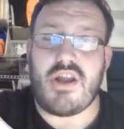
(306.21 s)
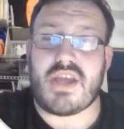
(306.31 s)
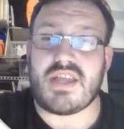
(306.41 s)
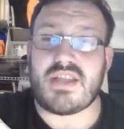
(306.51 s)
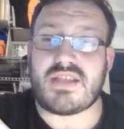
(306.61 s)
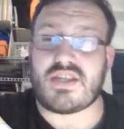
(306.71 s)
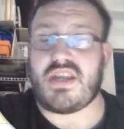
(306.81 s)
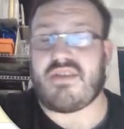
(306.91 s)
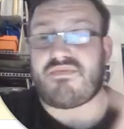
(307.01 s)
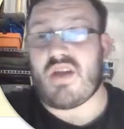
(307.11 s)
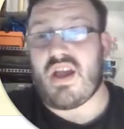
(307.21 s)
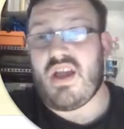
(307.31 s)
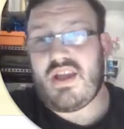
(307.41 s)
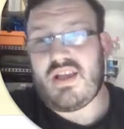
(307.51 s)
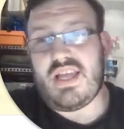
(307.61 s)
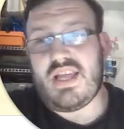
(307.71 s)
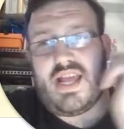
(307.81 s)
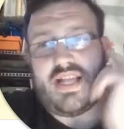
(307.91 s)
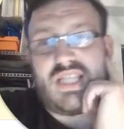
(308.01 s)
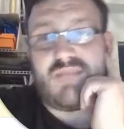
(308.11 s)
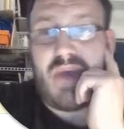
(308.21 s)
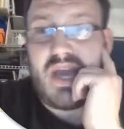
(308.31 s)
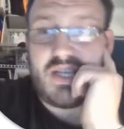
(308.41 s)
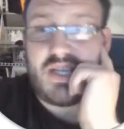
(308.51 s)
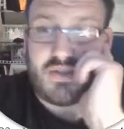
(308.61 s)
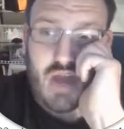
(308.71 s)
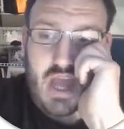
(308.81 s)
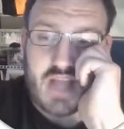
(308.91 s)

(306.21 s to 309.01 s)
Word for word: looking at the study of uh, space or